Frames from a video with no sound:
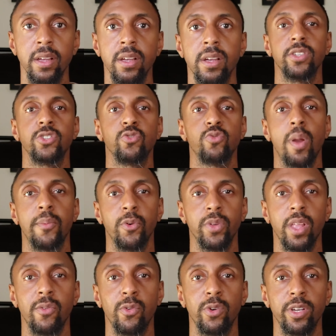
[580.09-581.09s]
This is Remy
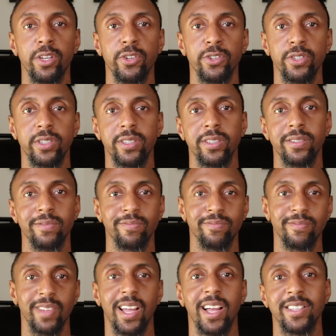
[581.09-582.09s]
with Level 1 News.
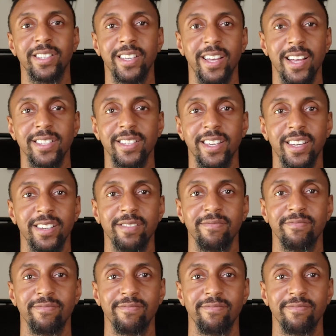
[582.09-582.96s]
I'll see you guys later.